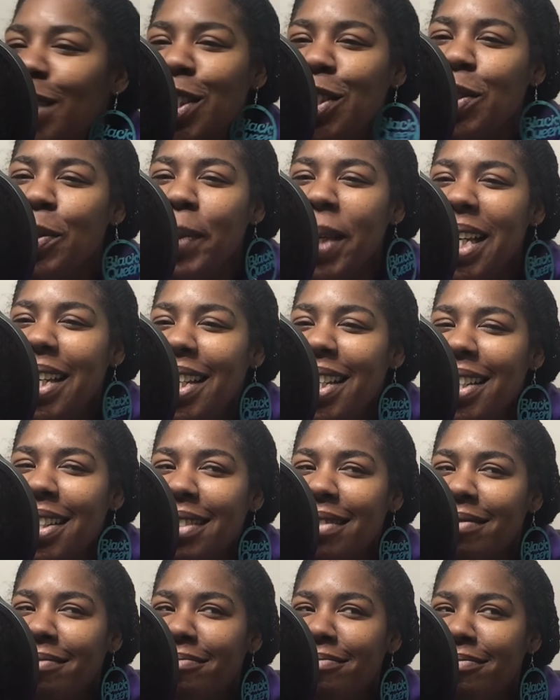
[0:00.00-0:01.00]
what you
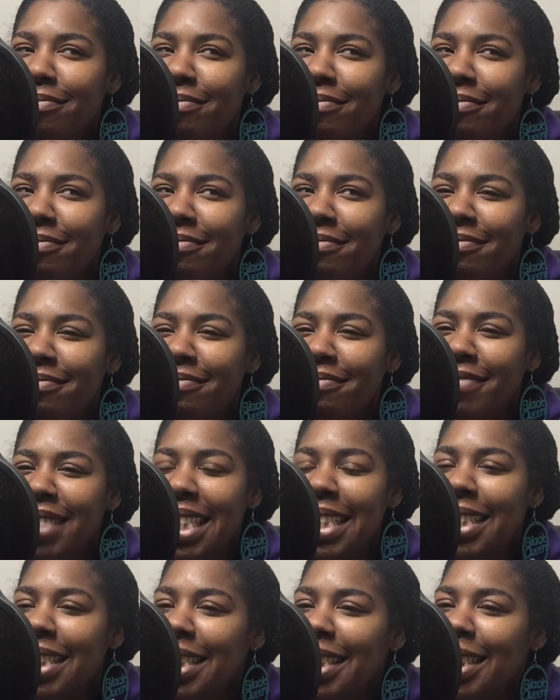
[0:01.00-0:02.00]
mean?
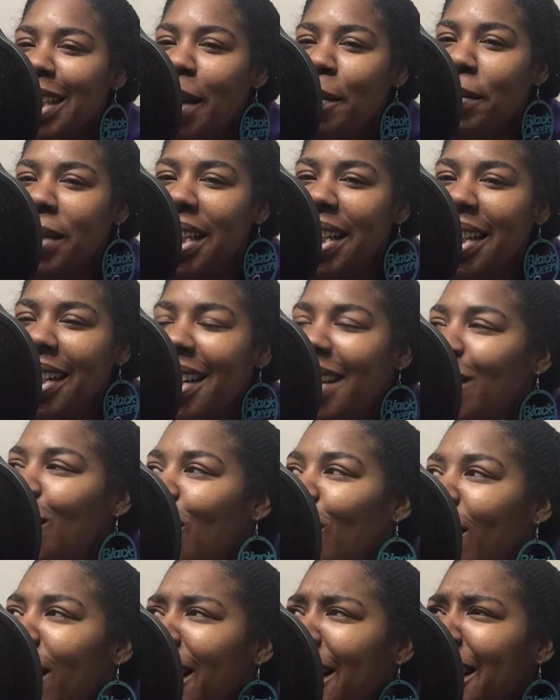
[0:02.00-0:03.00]
This is something,
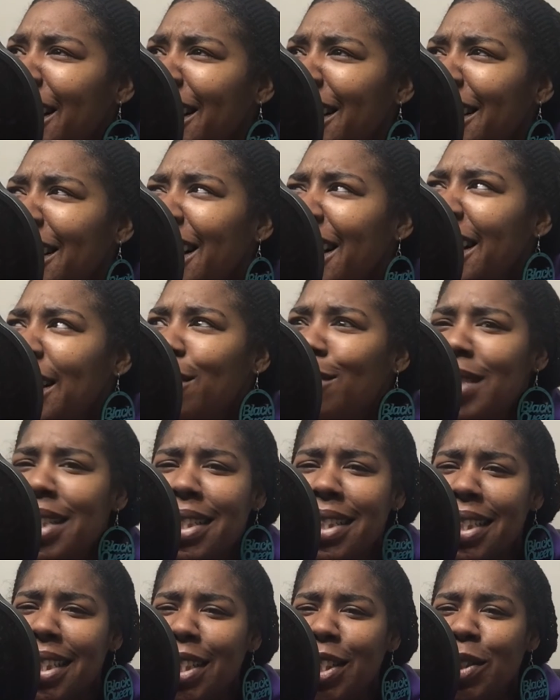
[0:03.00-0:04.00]
or it was
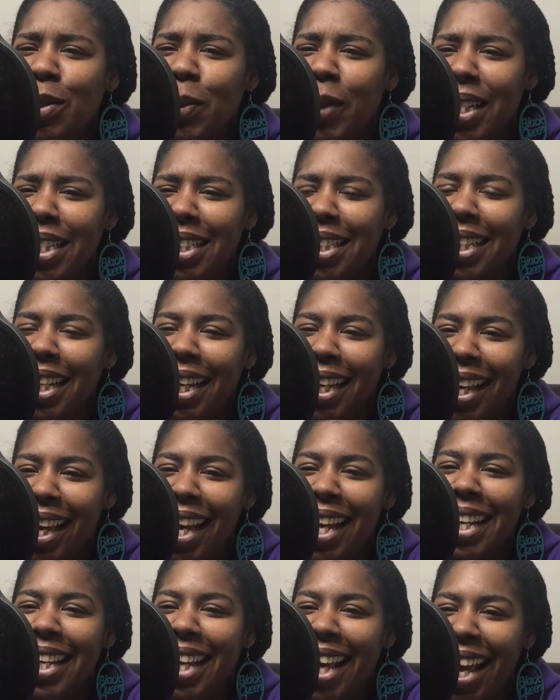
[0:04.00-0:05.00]
a situation that
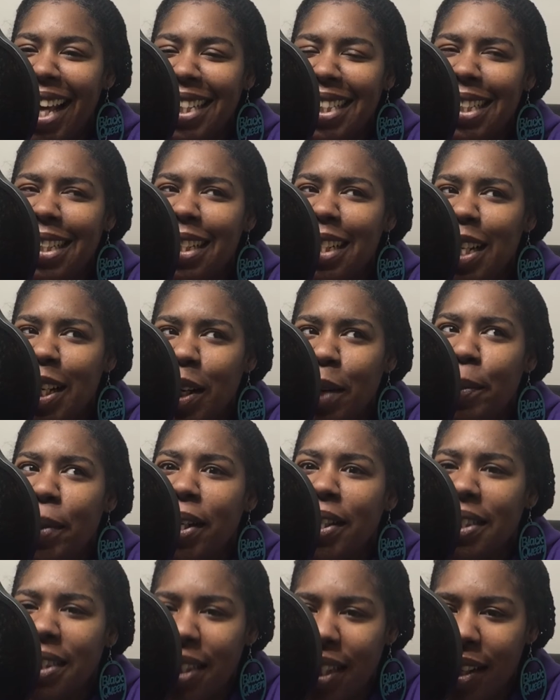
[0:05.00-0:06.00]
Candy had to clean up
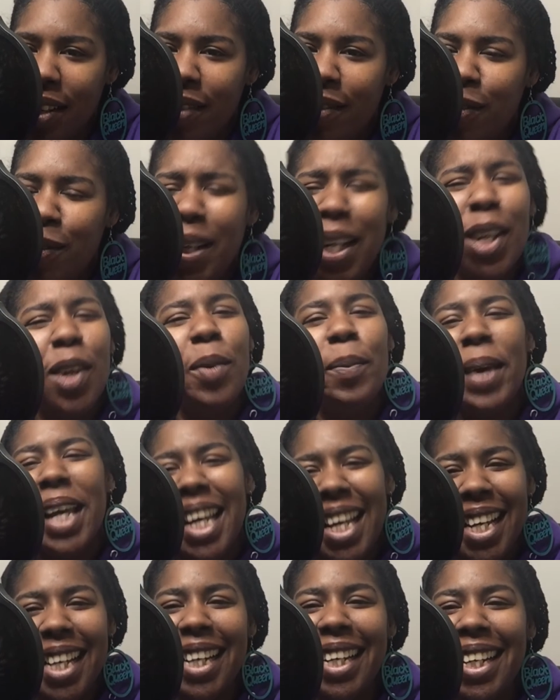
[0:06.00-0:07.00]
herself. What do you
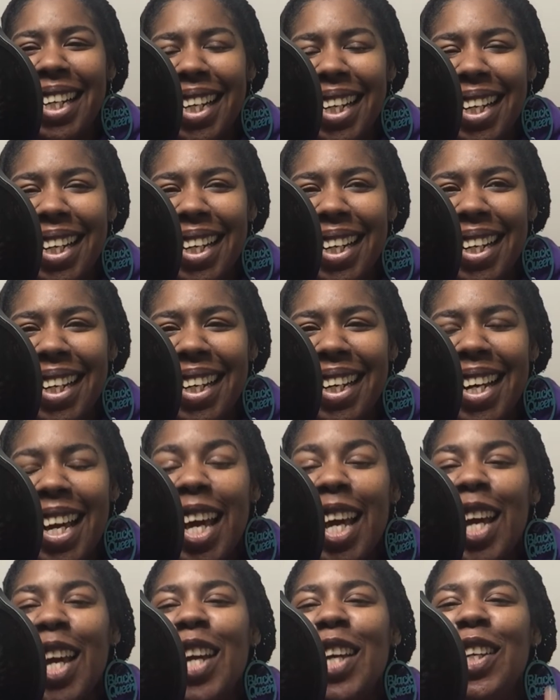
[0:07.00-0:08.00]
mean?
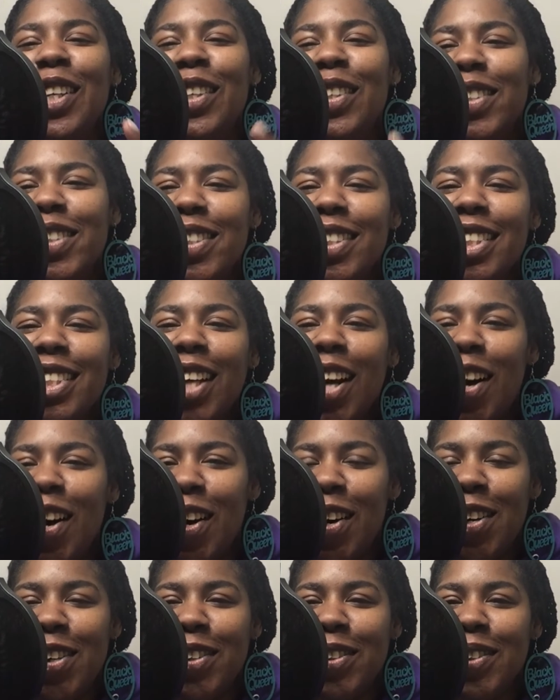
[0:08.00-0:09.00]
You
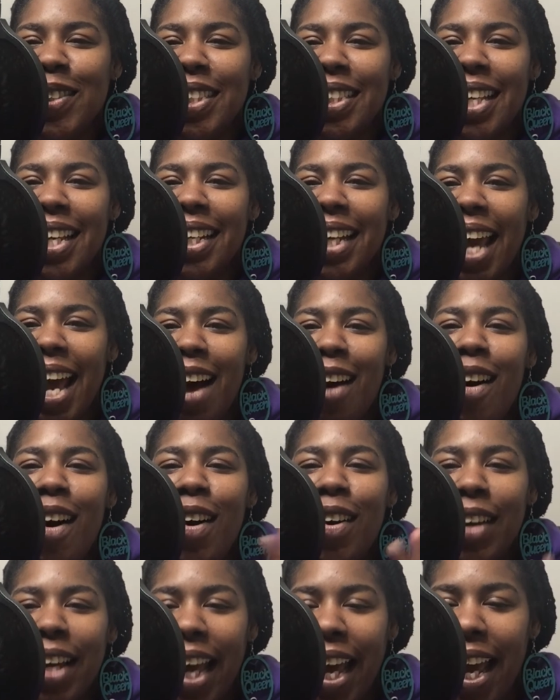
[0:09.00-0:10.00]
chose.
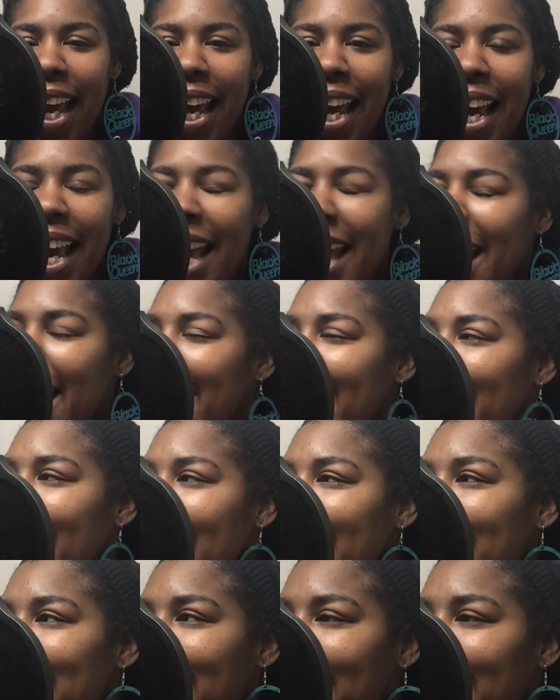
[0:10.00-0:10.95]
Now, okay, let's